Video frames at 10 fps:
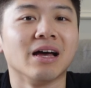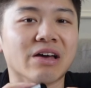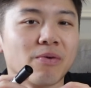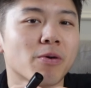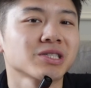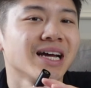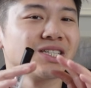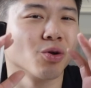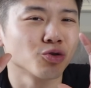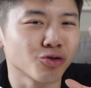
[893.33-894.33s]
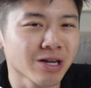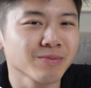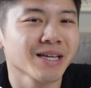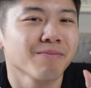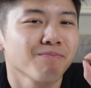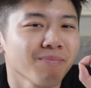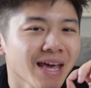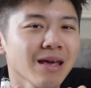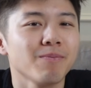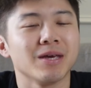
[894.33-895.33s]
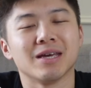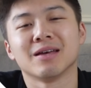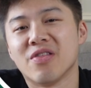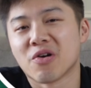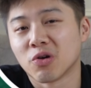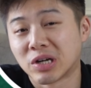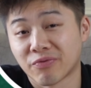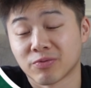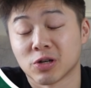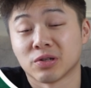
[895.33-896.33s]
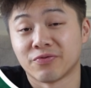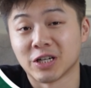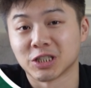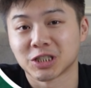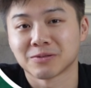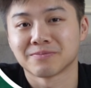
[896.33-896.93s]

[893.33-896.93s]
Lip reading: If a person has no dreams, then maybe they're no different from salted fish.